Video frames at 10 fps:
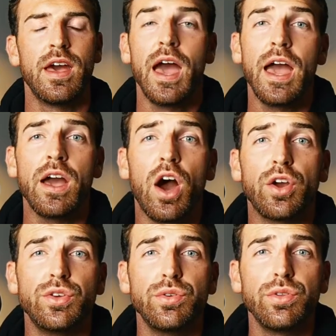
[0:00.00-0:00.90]
Hey, are
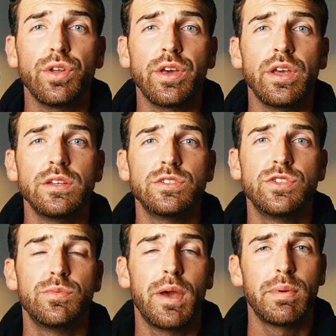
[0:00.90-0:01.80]
you looking
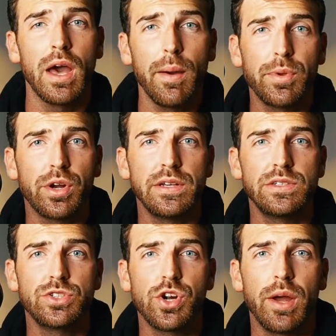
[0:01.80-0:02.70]
to maybe up your
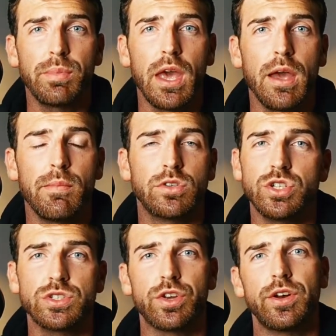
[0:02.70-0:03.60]
Instagram game or
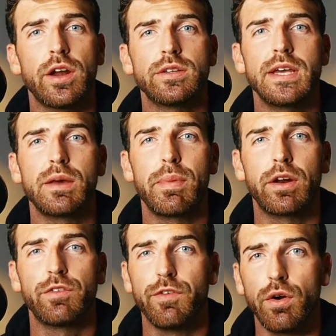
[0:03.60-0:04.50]
just learn how to take
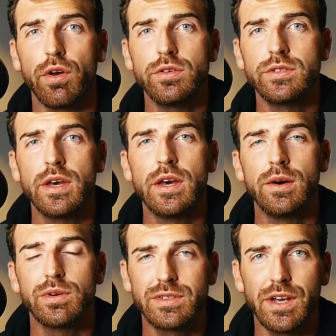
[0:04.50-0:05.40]
better photos?
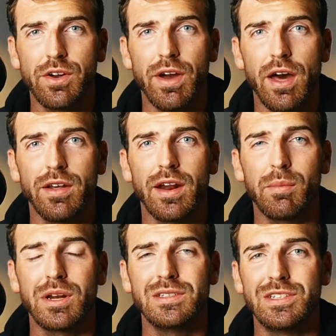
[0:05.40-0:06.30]
Well, stick around and I'm
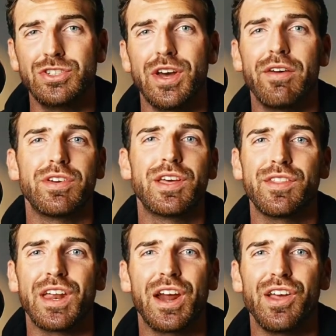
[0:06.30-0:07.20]
going to teach you everything
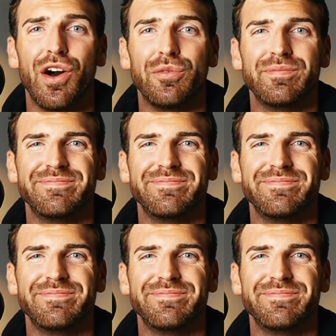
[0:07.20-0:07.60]
that I know.